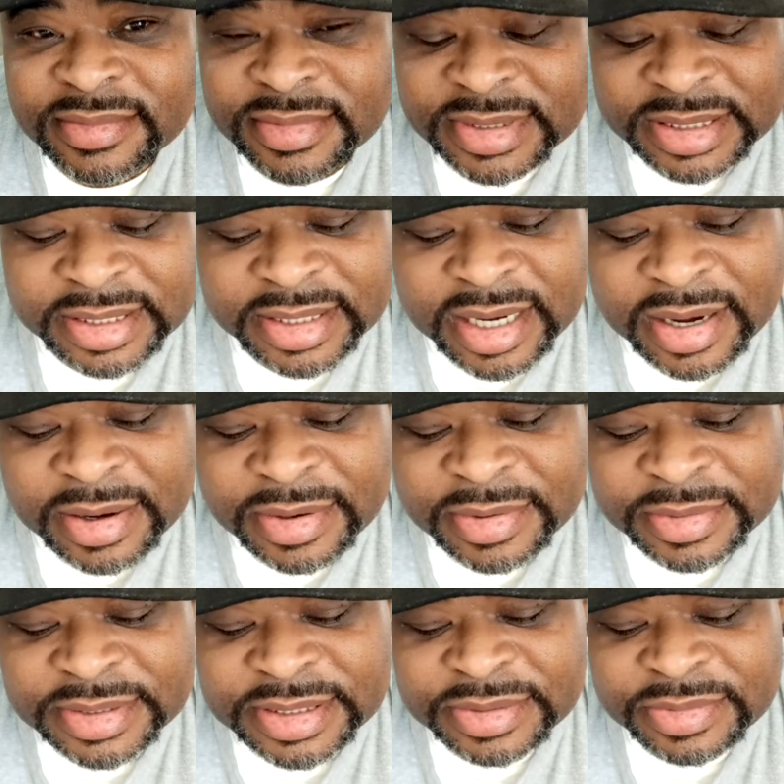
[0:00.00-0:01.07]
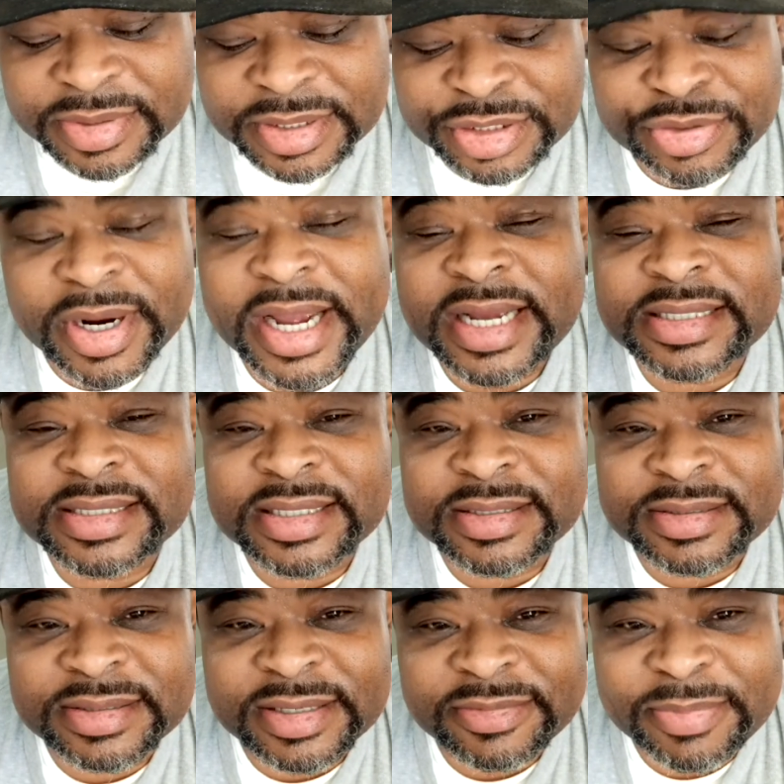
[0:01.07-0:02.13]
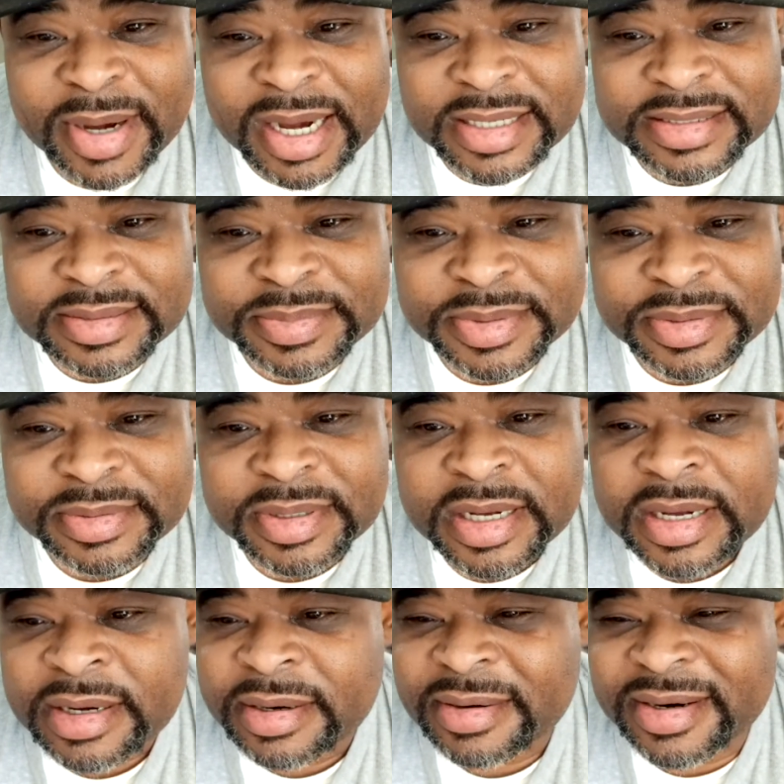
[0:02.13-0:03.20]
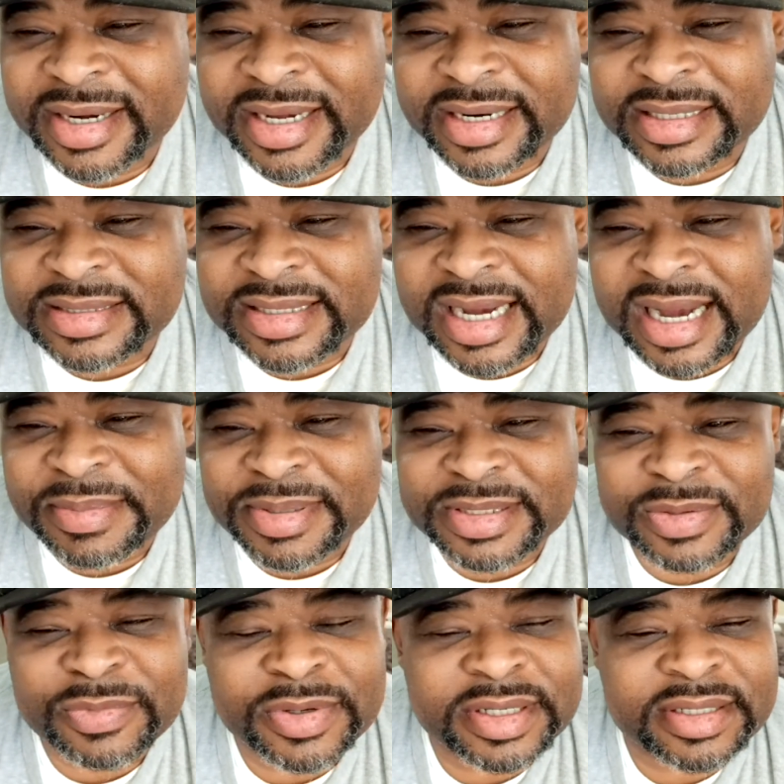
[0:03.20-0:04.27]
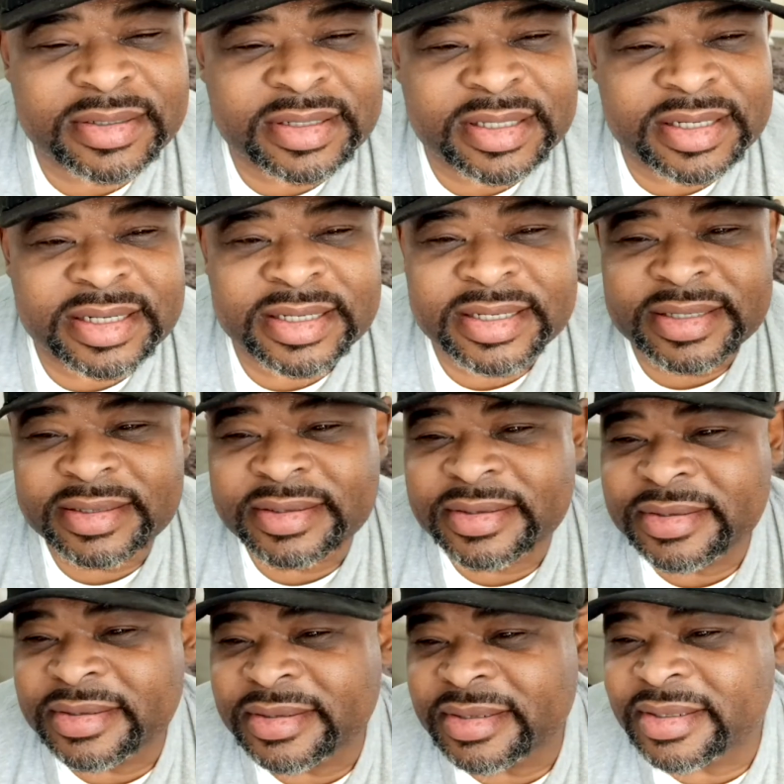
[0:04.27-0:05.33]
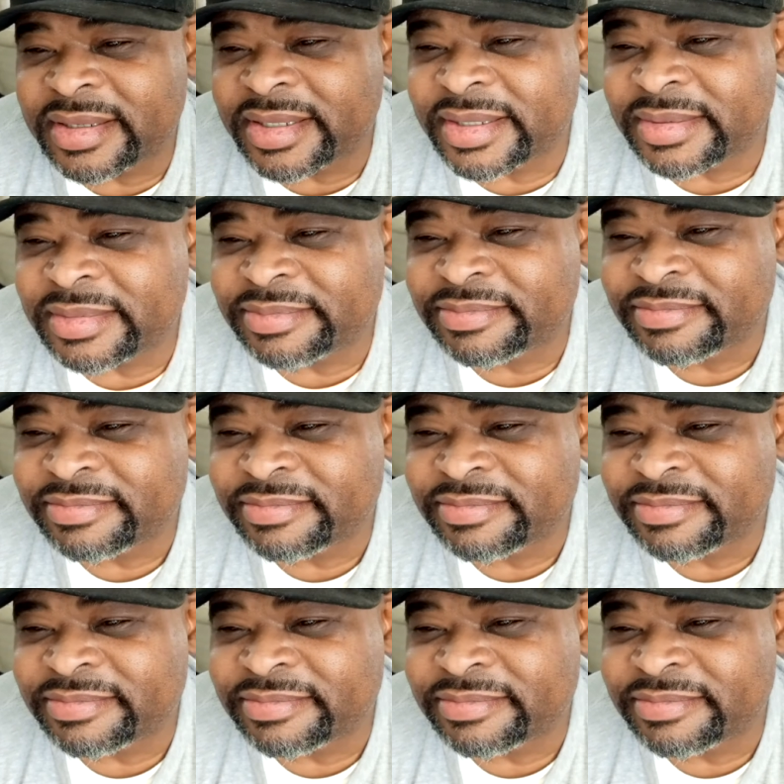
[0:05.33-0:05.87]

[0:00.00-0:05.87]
to go to a trade school if possible, or get a job as a window cleaner or,